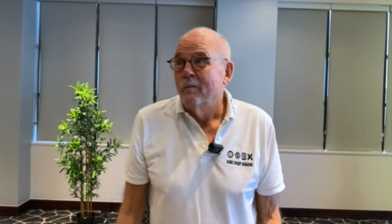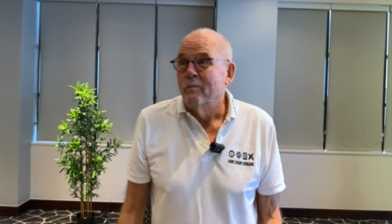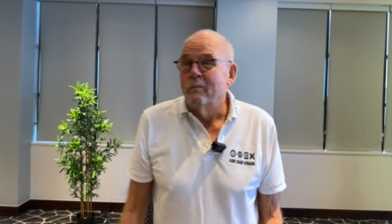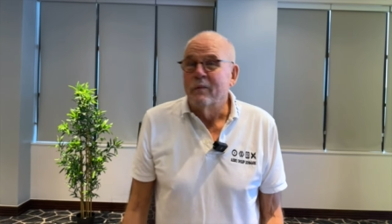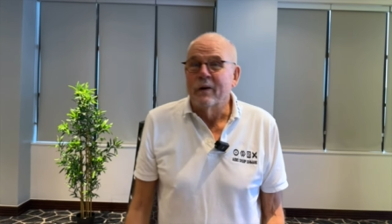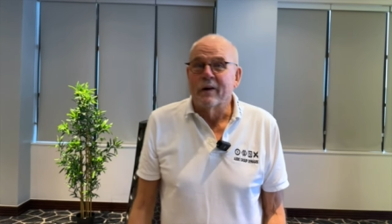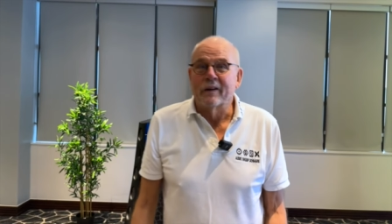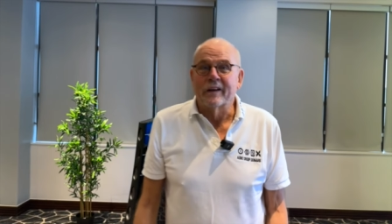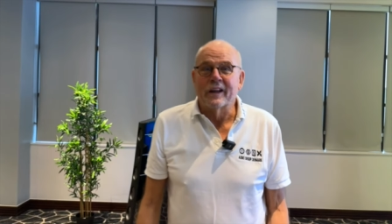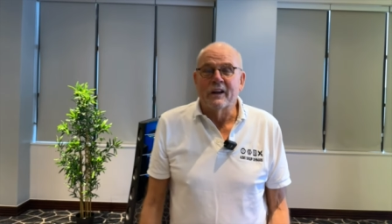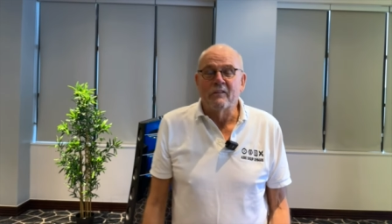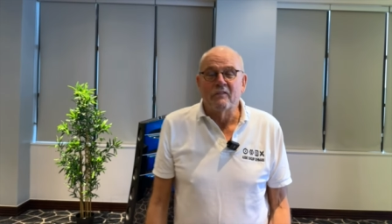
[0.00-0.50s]

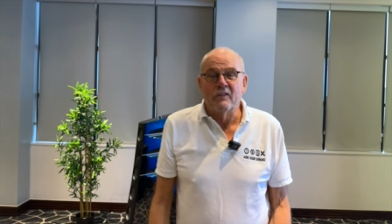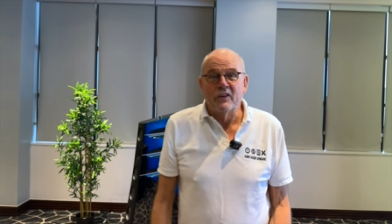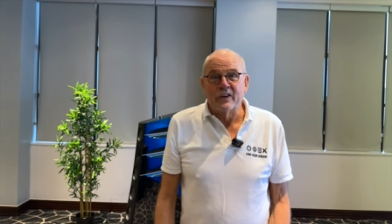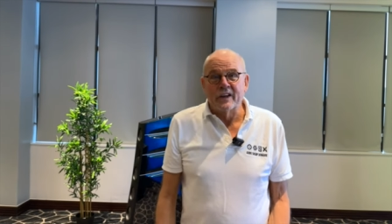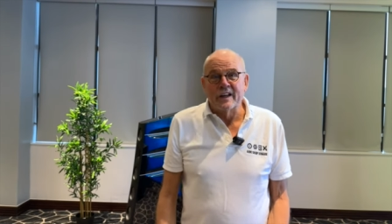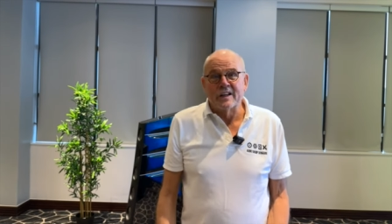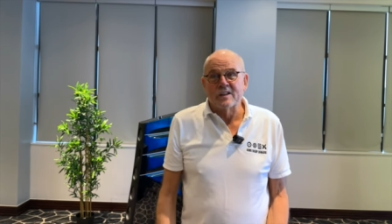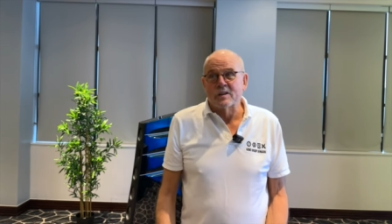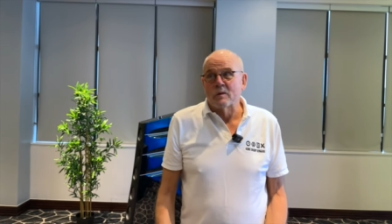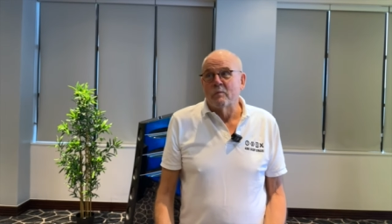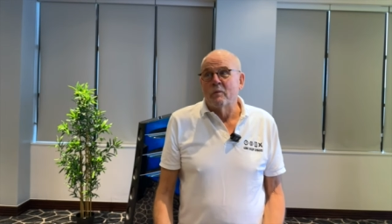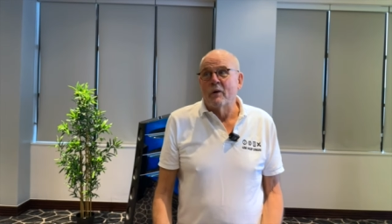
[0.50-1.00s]
But if you
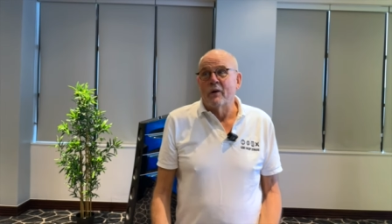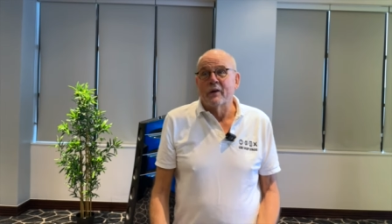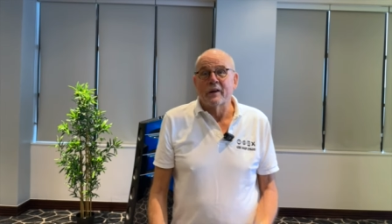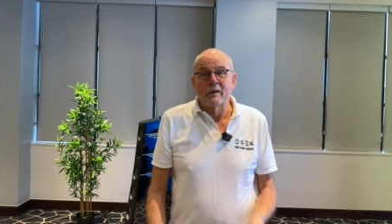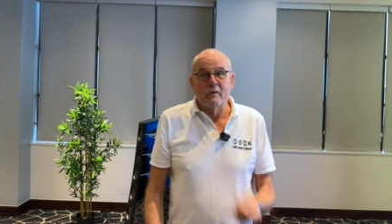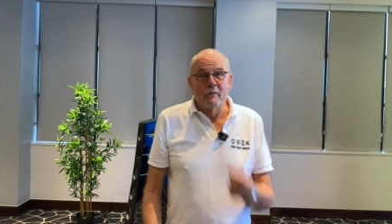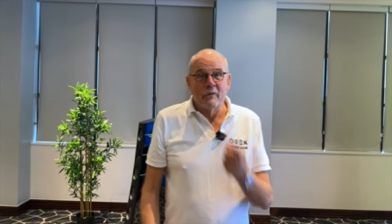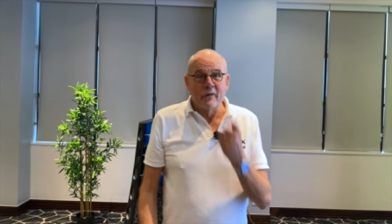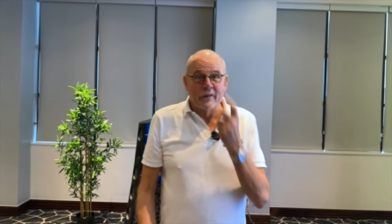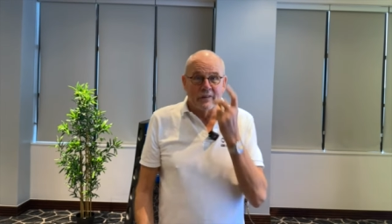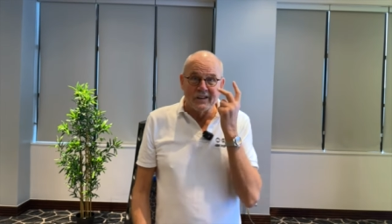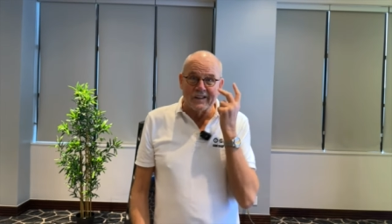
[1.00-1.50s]
disappoint
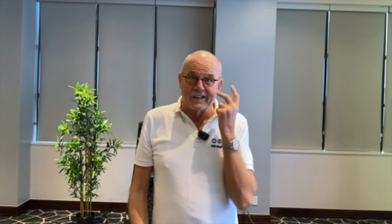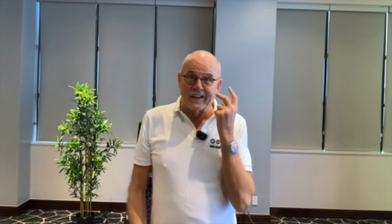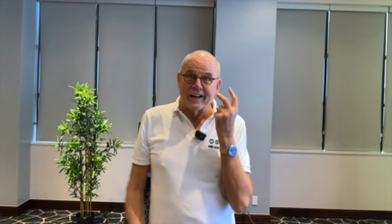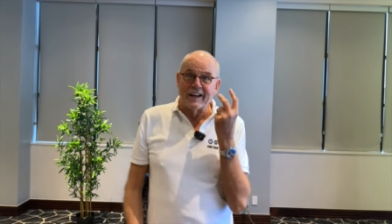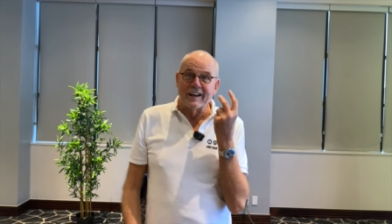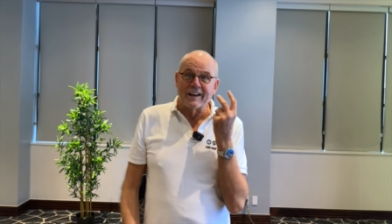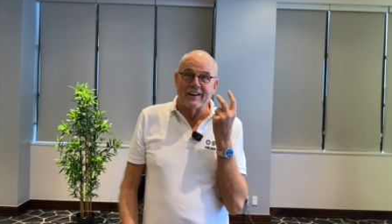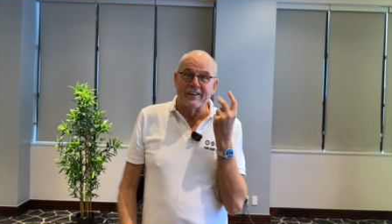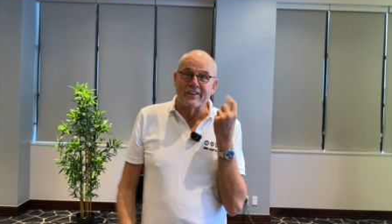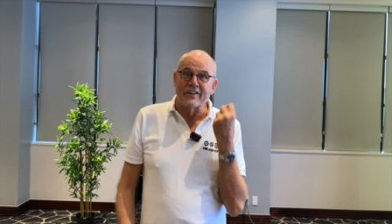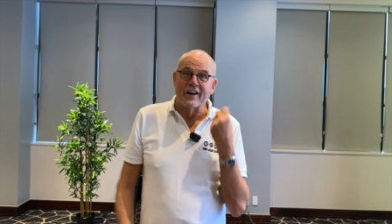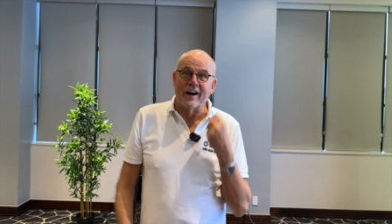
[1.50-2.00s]
them one
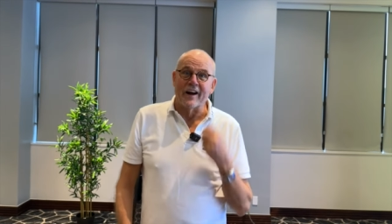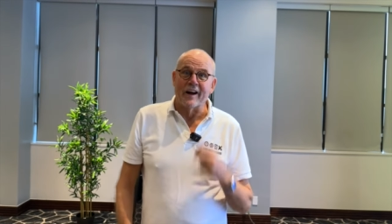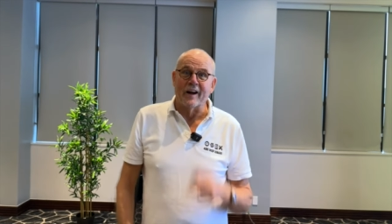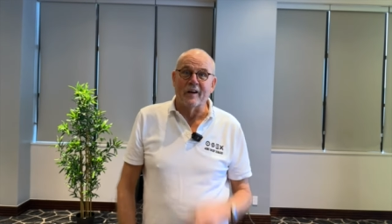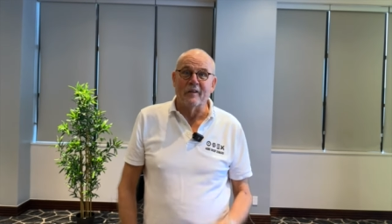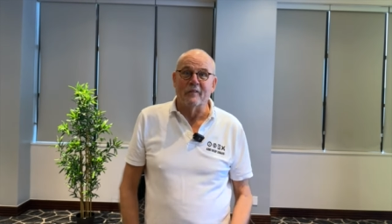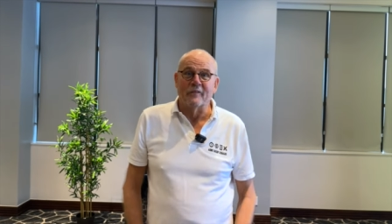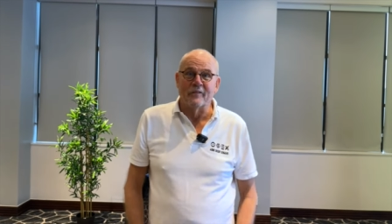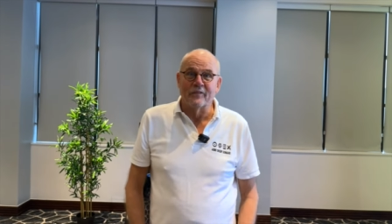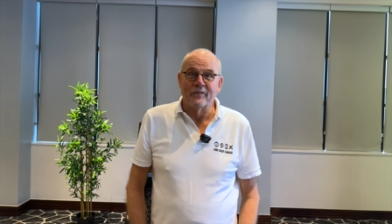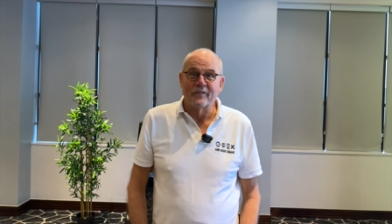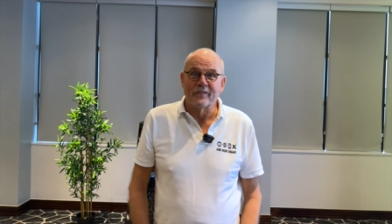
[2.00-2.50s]
single
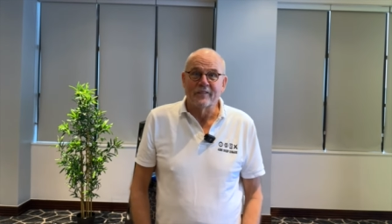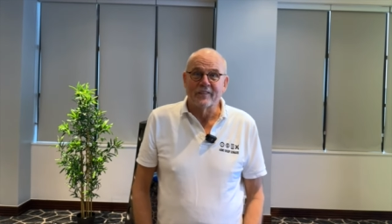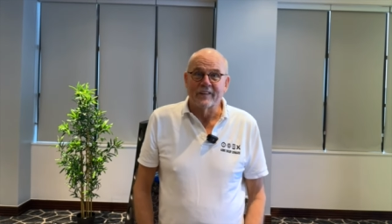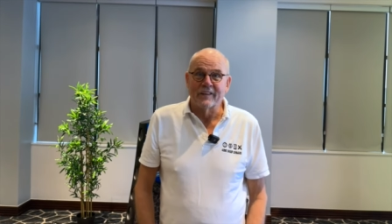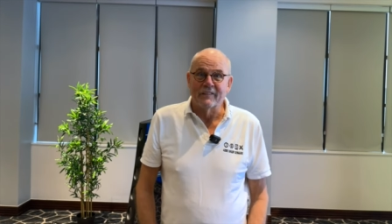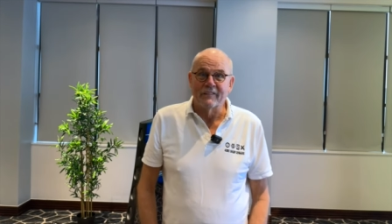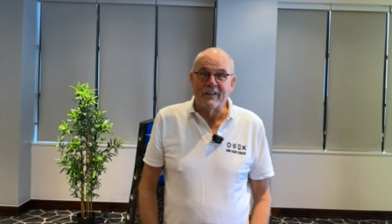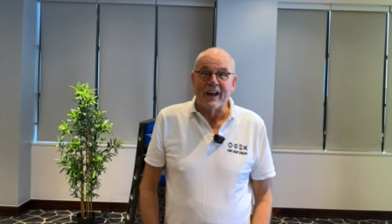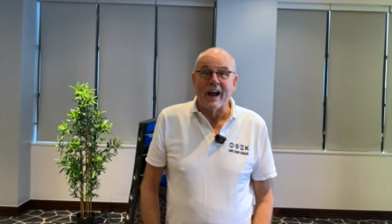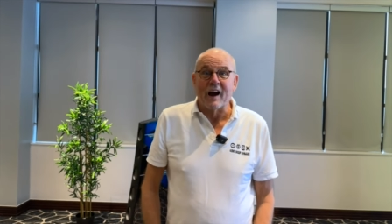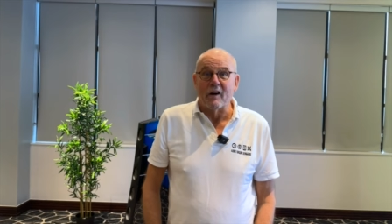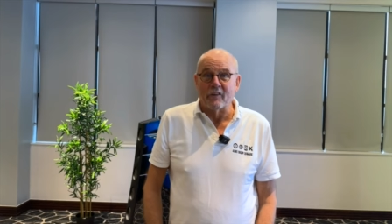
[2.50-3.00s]
time,
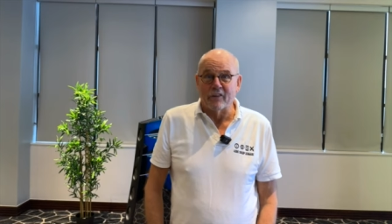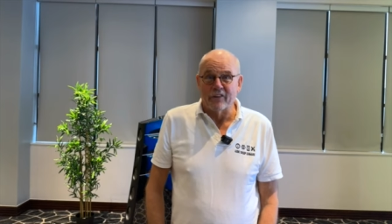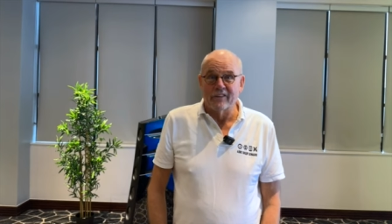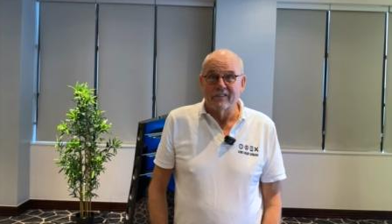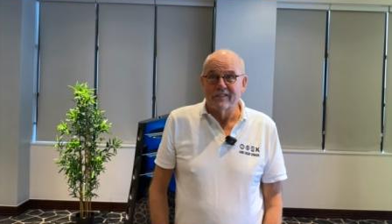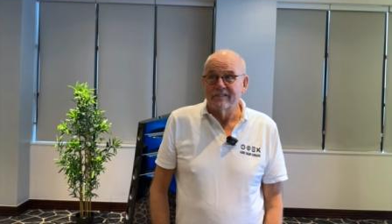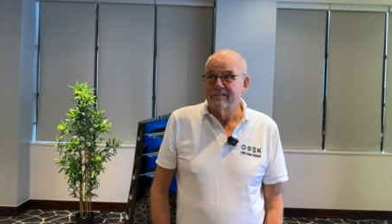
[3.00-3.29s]
we out.